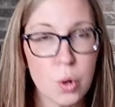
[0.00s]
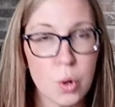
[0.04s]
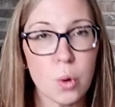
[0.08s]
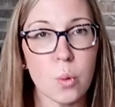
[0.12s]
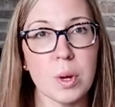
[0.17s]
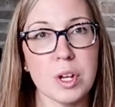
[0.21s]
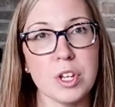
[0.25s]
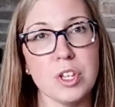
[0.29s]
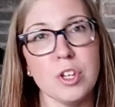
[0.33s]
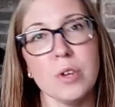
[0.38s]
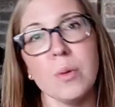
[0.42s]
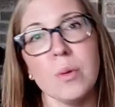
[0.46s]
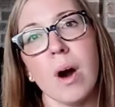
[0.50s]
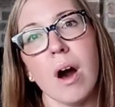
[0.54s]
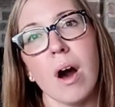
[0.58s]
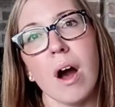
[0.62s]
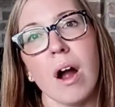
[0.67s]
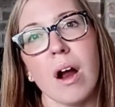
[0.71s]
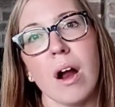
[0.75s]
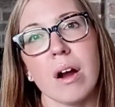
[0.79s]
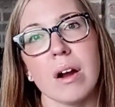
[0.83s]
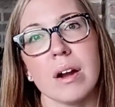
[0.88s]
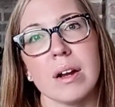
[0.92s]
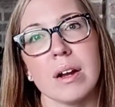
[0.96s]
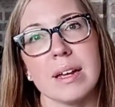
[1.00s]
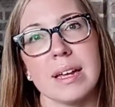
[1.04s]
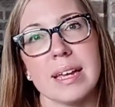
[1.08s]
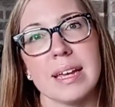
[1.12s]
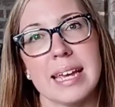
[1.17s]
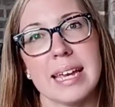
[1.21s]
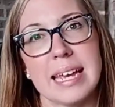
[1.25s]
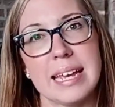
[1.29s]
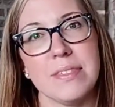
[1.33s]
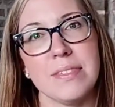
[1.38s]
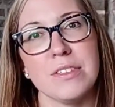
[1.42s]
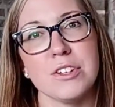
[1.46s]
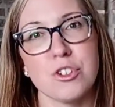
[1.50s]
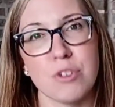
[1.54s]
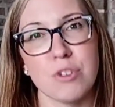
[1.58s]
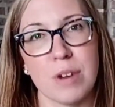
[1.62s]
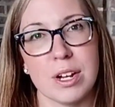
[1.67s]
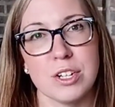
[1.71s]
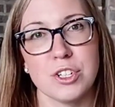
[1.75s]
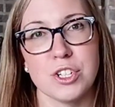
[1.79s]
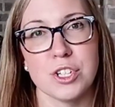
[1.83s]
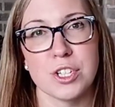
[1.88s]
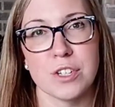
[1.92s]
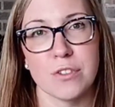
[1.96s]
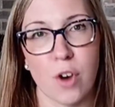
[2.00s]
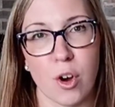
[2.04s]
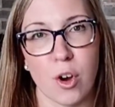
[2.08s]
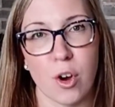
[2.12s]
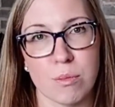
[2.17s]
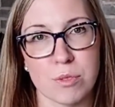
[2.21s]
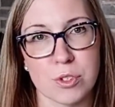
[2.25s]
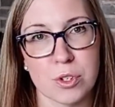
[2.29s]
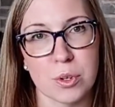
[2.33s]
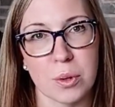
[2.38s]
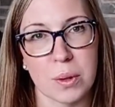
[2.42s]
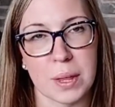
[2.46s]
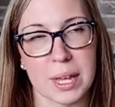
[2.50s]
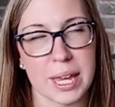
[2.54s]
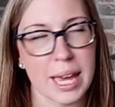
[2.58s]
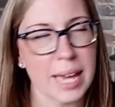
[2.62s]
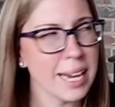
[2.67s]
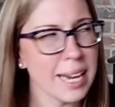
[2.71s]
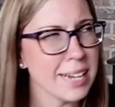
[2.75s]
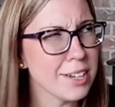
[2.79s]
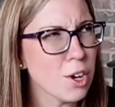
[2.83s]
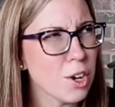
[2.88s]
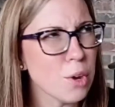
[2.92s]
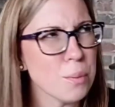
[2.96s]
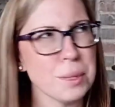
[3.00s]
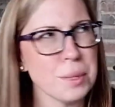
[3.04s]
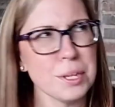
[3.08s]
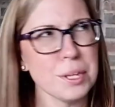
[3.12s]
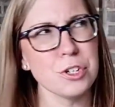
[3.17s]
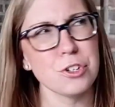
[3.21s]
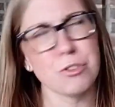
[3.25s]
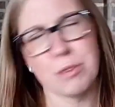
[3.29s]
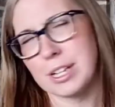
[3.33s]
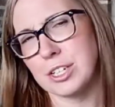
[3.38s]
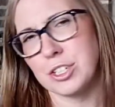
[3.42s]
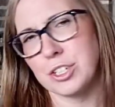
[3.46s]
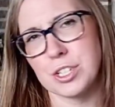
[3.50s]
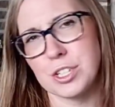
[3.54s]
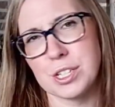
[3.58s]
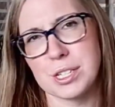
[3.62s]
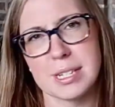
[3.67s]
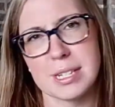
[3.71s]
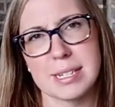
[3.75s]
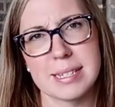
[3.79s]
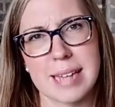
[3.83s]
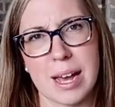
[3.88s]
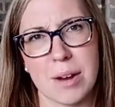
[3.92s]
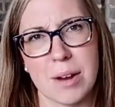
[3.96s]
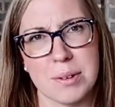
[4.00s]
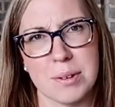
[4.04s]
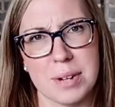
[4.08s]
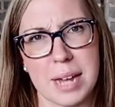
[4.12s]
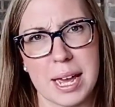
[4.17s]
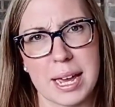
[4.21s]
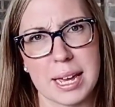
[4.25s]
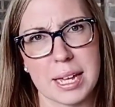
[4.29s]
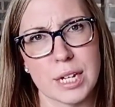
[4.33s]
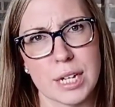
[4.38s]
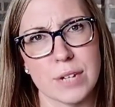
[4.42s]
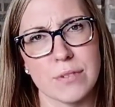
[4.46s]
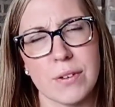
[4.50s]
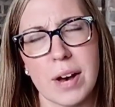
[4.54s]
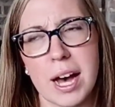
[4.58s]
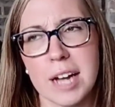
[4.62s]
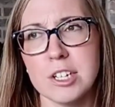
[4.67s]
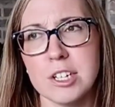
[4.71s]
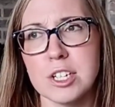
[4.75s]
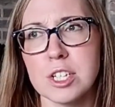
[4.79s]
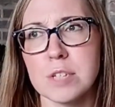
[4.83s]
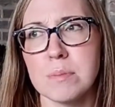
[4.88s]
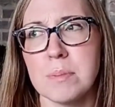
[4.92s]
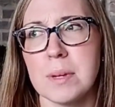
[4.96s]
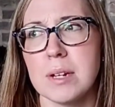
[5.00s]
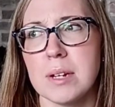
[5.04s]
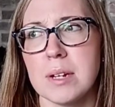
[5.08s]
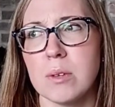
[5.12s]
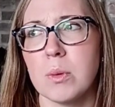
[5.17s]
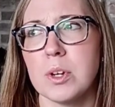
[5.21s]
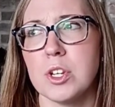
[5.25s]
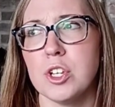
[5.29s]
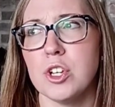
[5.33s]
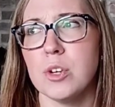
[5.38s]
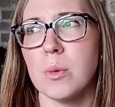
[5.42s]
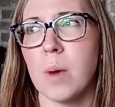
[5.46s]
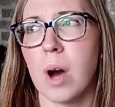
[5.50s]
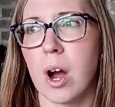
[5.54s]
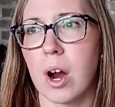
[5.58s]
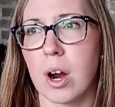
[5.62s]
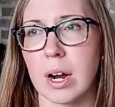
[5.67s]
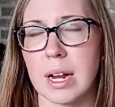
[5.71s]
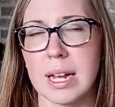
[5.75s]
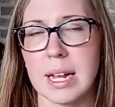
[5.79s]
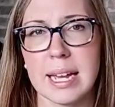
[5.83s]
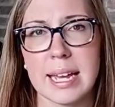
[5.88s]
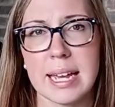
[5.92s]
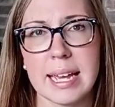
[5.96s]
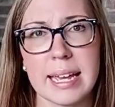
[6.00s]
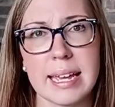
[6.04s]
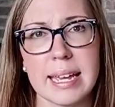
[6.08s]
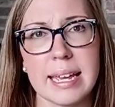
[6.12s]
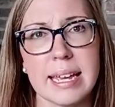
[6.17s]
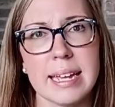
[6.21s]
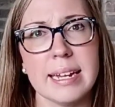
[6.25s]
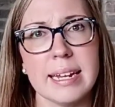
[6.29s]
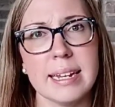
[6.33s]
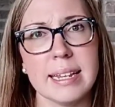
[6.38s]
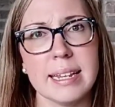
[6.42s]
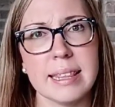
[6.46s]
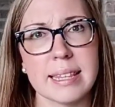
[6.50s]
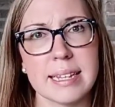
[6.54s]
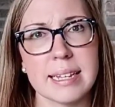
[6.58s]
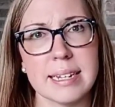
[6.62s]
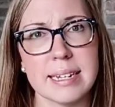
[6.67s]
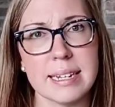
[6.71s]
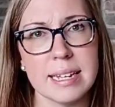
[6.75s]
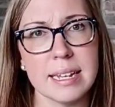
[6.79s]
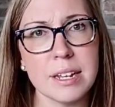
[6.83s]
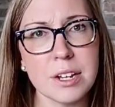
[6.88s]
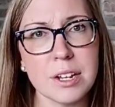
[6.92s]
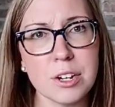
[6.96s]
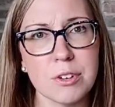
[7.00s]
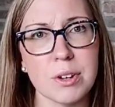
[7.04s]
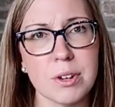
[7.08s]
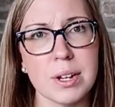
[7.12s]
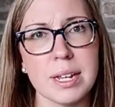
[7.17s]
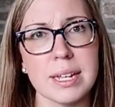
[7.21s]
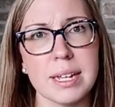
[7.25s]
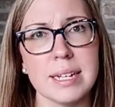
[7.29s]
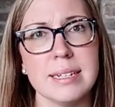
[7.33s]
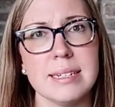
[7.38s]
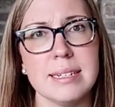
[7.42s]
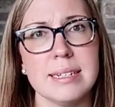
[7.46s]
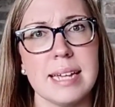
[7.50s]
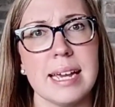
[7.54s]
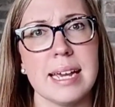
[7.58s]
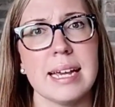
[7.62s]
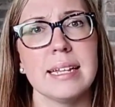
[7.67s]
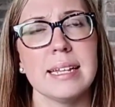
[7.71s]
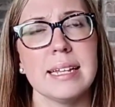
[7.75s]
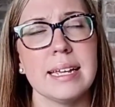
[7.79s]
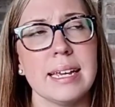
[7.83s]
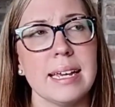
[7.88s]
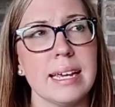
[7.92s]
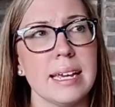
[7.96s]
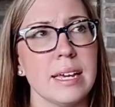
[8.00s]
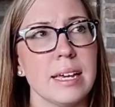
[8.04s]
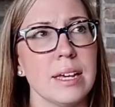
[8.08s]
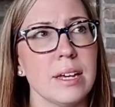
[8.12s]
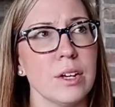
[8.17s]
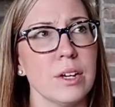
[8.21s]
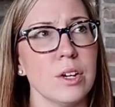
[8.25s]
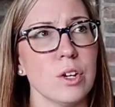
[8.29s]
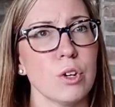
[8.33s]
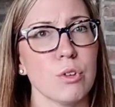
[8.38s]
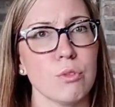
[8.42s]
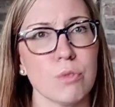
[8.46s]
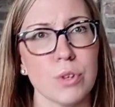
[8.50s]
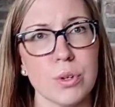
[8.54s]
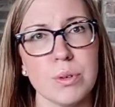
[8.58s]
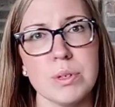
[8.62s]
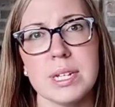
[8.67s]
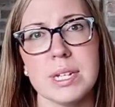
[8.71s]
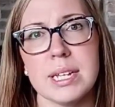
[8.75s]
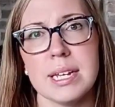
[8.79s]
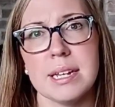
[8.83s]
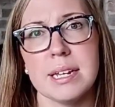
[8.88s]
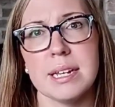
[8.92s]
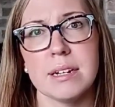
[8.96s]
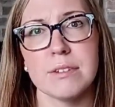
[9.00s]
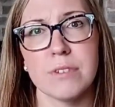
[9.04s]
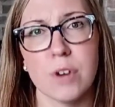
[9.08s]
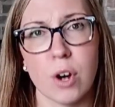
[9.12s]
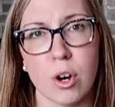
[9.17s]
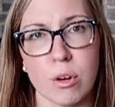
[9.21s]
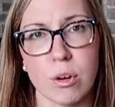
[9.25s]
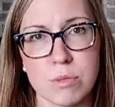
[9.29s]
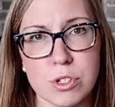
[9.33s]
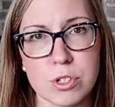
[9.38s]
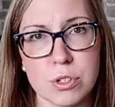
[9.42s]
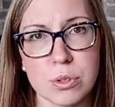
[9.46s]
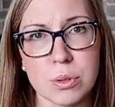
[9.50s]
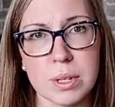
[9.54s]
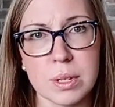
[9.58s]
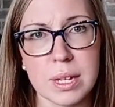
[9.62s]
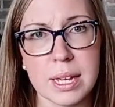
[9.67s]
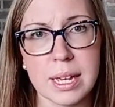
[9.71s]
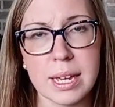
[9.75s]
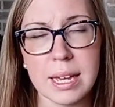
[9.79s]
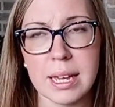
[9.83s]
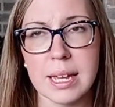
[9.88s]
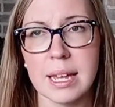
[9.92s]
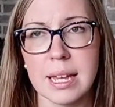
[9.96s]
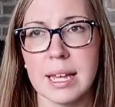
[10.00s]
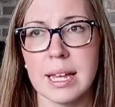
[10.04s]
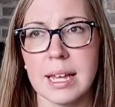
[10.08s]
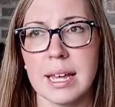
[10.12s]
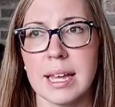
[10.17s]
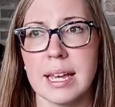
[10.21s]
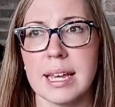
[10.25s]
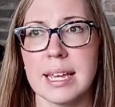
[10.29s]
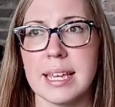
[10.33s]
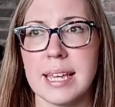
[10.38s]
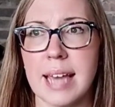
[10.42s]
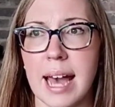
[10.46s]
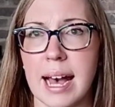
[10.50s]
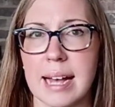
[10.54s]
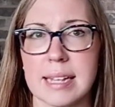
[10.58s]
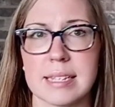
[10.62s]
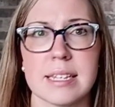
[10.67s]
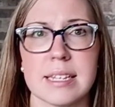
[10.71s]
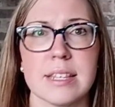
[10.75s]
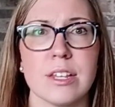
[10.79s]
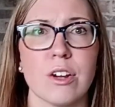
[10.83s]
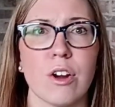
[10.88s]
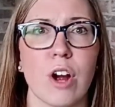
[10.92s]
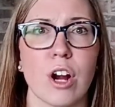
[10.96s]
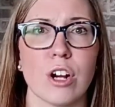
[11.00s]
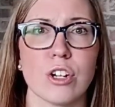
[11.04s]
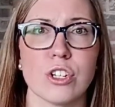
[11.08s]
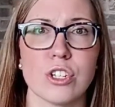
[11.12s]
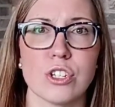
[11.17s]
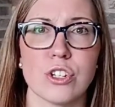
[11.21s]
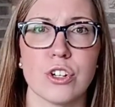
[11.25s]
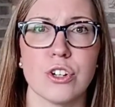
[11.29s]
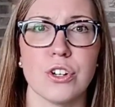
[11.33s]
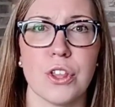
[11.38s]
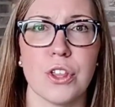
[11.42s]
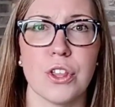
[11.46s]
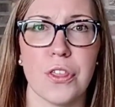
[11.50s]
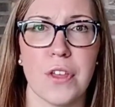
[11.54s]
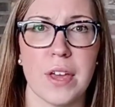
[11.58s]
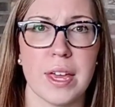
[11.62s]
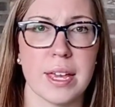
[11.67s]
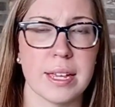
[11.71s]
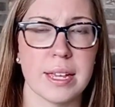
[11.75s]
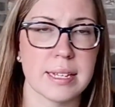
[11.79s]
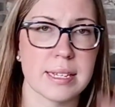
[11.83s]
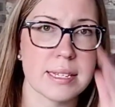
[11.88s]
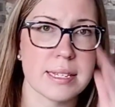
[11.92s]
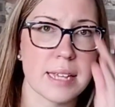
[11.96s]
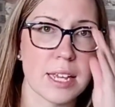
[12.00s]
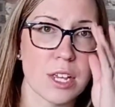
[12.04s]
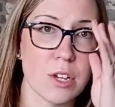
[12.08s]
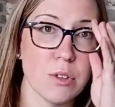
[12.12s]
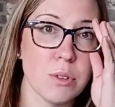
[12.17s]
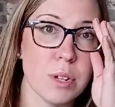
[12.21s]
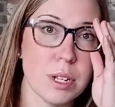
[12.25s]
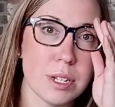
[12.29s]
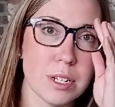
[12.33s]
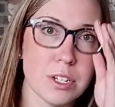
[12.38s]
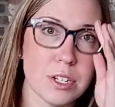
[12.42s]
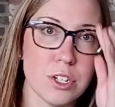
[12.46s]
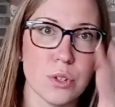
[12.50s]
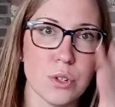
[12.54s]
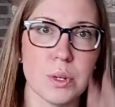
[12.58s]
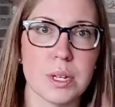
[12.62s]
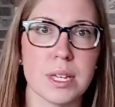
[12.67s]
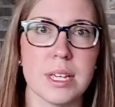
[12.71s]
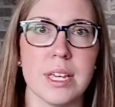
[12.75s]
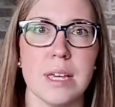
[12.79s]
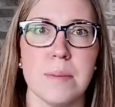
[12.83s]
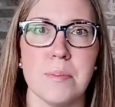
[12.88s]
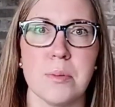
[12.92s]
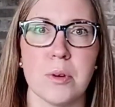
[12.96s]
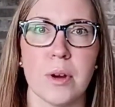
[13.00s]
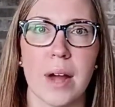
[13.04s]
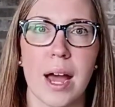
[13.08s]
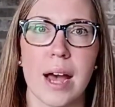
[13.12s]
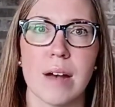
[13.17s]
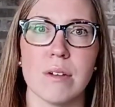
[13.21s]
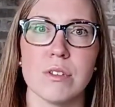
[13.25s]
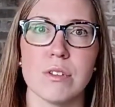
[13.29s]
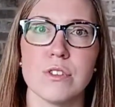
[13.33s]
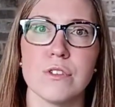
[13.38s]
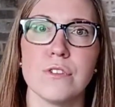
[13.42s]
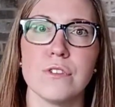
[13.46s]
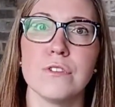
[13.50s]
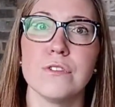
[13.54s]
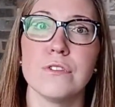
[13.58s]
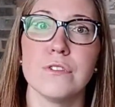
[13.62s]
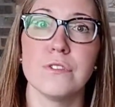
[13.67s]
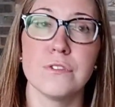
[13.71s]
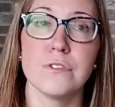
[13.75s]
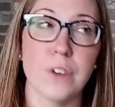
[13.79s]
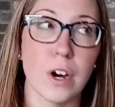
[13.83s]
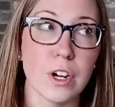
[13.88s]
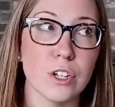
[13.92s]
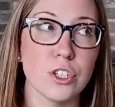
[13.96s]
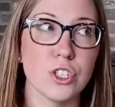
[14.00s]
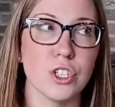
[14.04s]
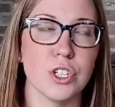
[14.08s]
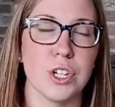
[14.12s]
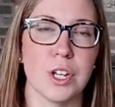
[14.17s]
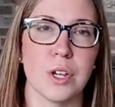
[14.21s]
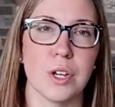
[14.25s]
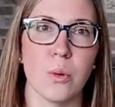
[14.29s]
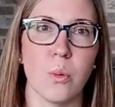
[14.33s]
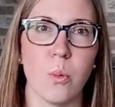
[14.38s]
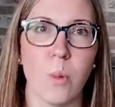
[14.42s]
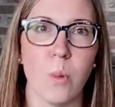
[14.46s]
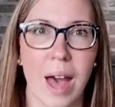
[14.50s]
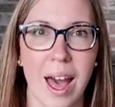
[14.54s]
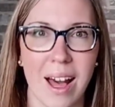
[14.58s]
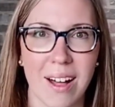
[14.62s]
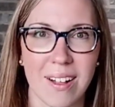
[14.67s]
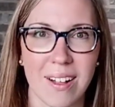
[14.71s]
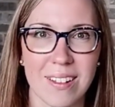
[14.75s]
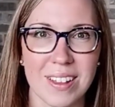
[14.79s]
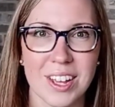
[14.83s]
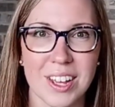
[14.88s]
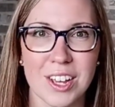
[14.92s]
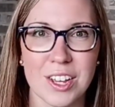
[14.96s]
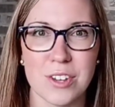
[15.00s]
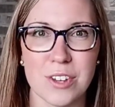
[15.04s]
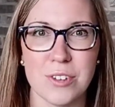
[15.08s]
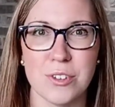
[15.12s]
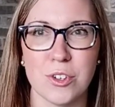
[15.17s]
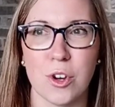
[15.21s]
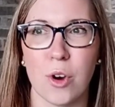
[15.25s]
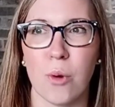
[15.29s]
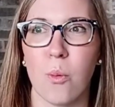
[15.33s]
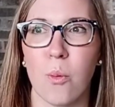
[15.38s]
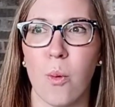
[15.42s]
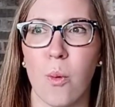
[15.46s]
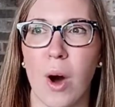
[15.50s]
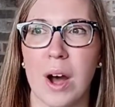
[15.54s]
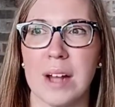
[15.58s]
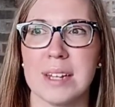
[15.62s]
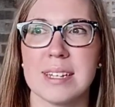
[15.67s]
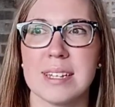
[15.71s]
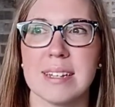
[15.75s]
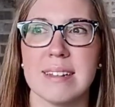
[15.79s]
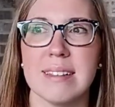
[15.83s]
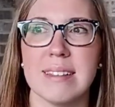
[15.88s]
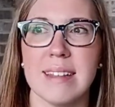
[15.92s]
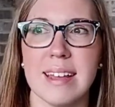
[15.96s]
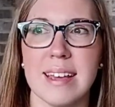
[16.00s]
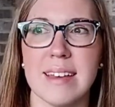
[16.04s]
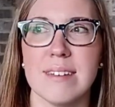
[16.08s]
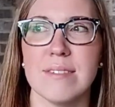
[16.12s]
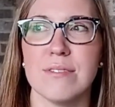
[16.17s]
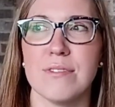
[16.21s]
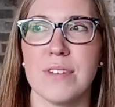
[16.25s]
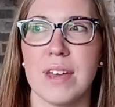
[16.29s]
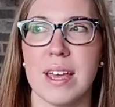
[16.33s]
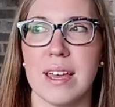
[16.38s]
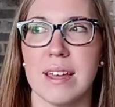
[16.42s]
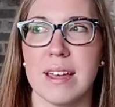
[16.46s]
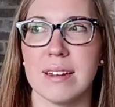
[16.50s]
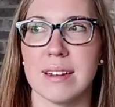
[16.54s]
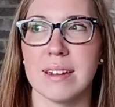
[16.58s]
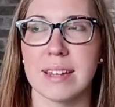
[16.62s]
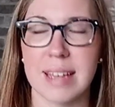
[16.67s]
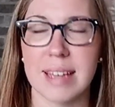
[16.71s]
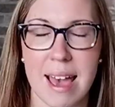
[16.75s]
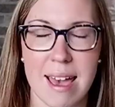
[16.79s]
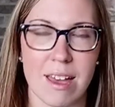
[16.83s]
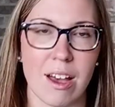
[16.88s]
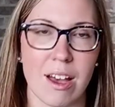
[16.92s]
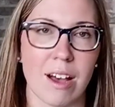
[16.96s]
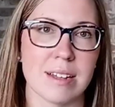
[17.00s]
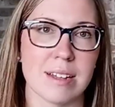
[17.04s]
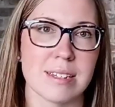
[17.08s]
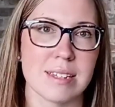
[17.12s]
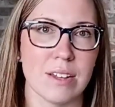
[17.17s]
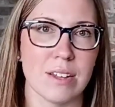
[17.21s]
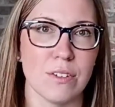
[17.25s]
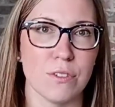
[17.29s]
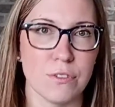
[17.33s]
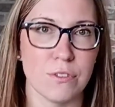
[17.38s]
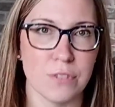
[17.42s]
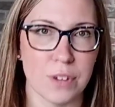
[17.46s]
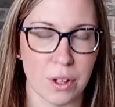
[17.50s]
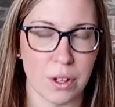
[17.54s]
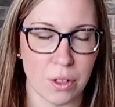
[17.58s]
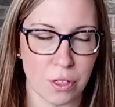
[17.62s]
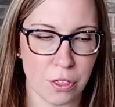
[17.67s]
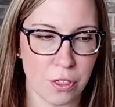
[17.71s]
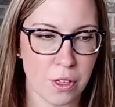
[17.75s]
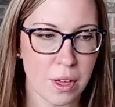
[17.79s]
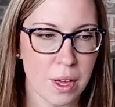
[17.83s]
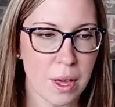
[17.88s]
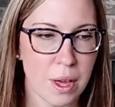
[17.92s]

when you are in the trenches of homeschooling, and I don't mean trenches to sound negative, I just mean when you are in the nitty-gritty daily routine of homeschooling, yes, there are certain things that you need to do to keep your house functioning well. You don't want to live in chaos and filth.